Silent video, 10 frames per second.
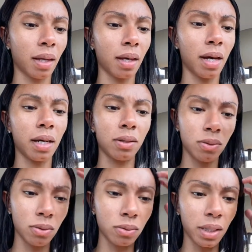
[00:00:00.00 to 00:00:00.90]

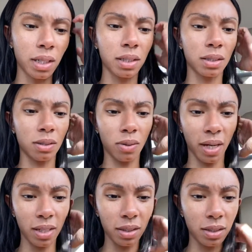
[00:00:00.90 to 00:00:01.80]
googled that it is
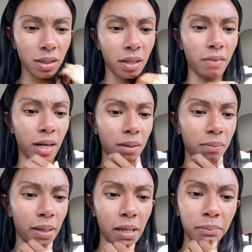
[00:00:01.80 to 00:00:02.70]
located in the state of
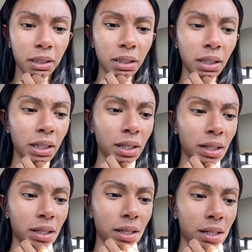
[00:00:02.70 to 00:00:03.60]
Alabama.
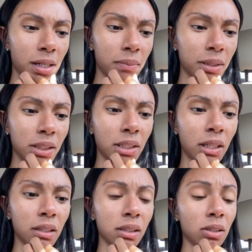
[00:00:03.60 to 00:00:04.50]
The
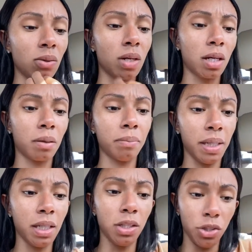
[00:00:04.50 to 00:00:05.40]
chair is no longer
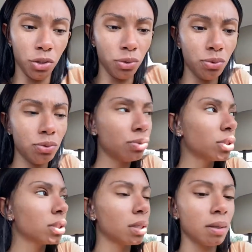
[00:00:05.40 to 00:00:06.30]
being
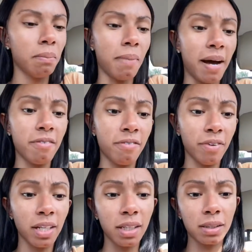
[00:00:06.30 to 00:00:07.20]
used. My
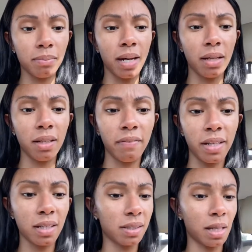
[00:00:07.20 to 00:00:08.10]
feelings about living
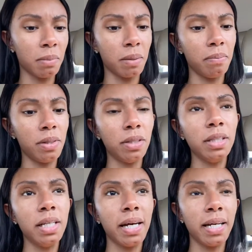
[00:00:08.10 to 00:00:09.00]
in the same
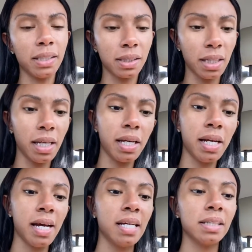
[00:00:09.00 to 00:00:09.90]
community as it,
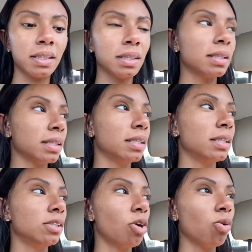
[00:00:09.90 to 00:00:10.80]
since it
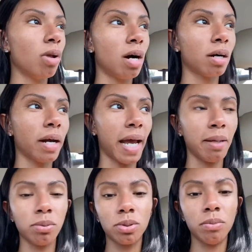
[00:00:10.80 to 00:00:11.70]
is no longer
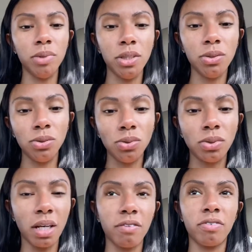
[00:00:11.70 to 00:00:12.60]
able to be
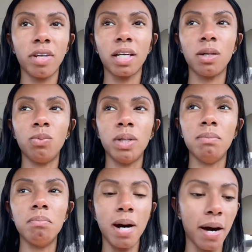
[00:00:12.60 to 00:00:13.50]
used, I feel like it
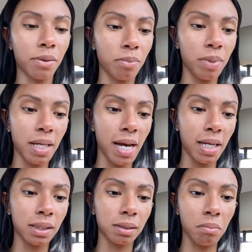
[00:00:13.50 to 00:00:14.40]
wouldn't bother me
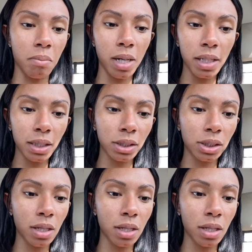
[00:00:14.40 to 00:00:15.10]
as much,